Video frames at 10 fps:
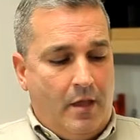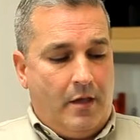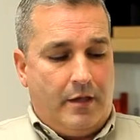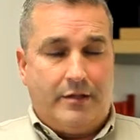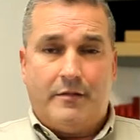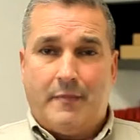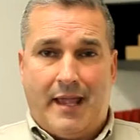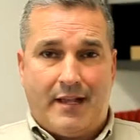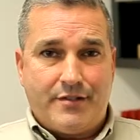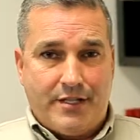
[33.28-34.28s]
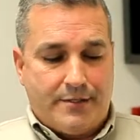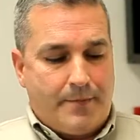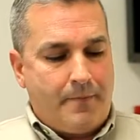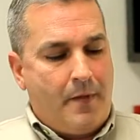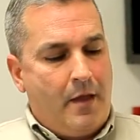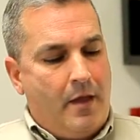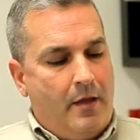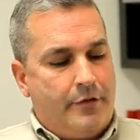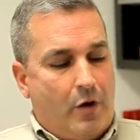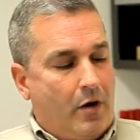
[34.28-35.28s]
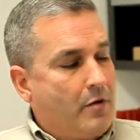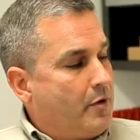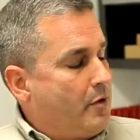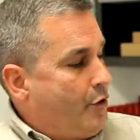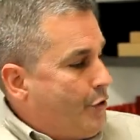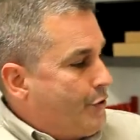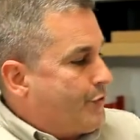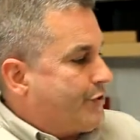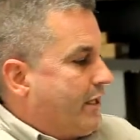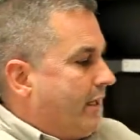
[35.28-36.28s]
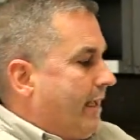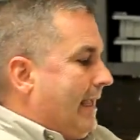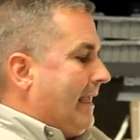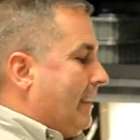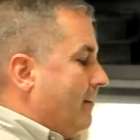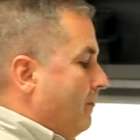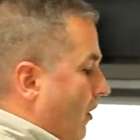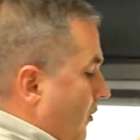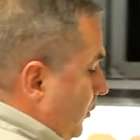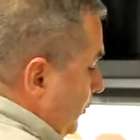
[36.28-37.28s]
in the magazines. The armorer, using a barcode